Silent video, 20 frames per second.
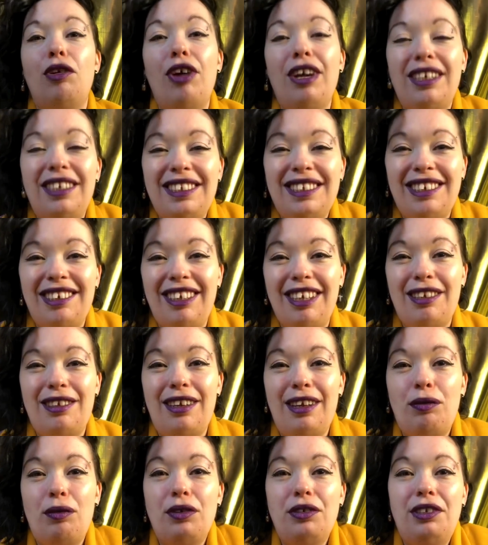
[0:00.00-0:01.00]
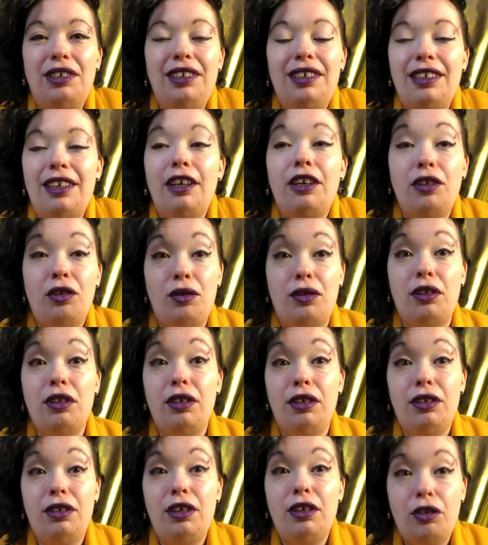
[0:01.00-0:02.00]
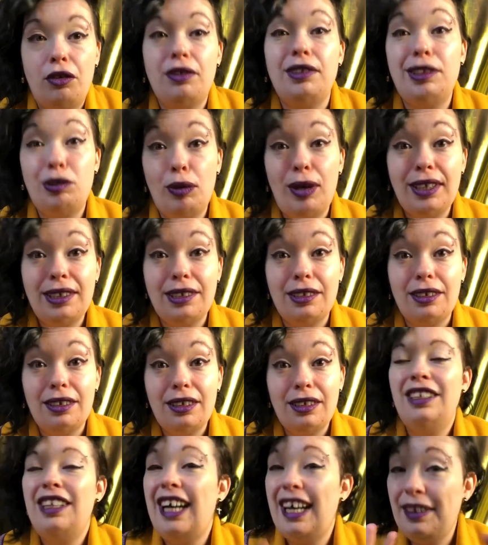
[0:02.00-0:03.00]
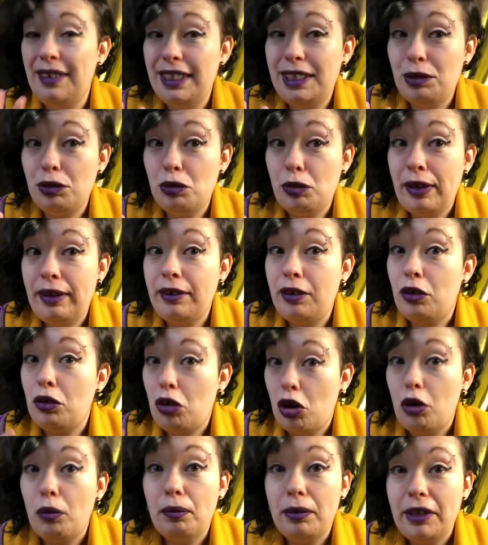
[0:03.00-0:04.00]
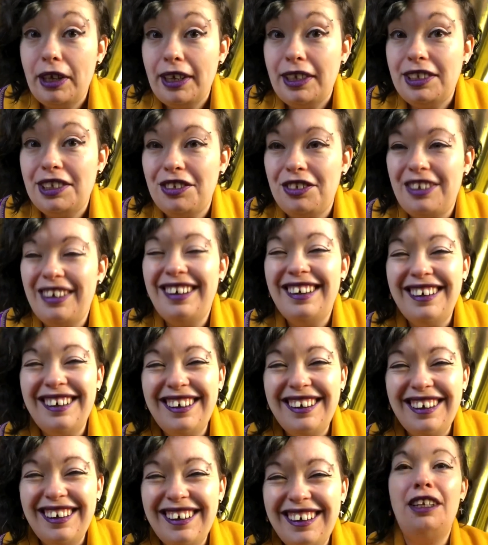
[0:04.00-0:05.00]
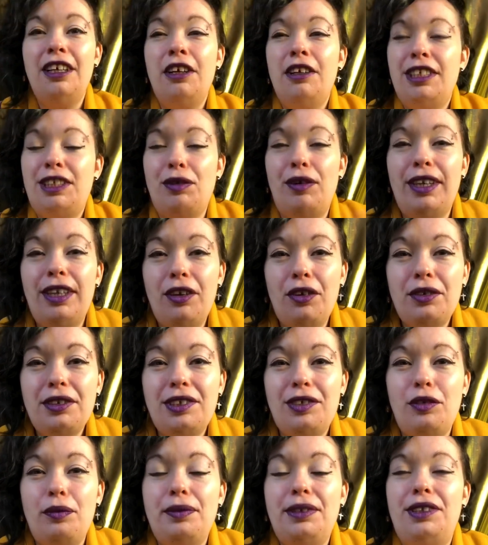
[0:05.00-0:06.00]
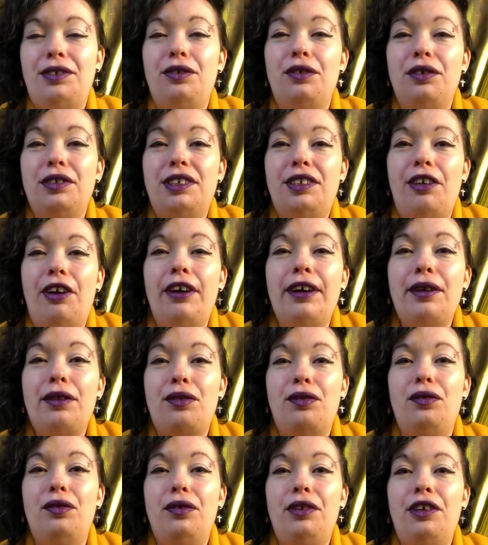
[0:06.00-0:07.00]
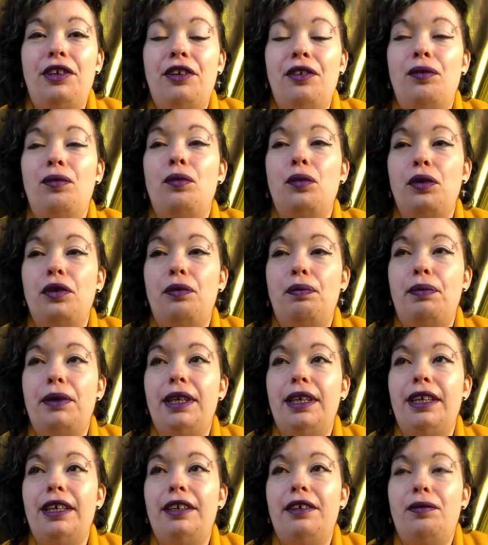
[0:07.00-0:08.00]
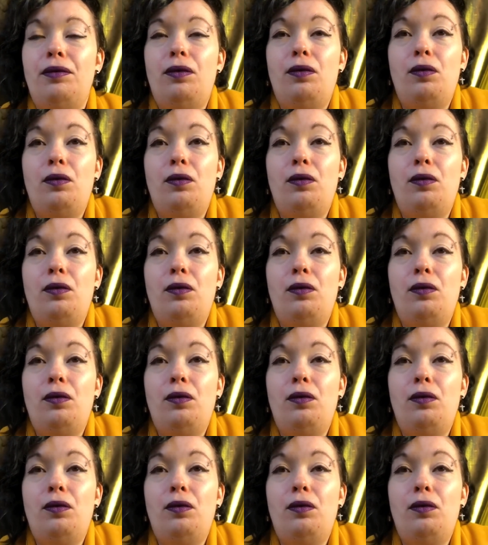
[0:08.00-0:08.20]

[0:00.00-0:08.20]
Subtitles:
I decided that I wanted another sweater. And this was where it got complicated. So I looked up stores that I thought, you know, would be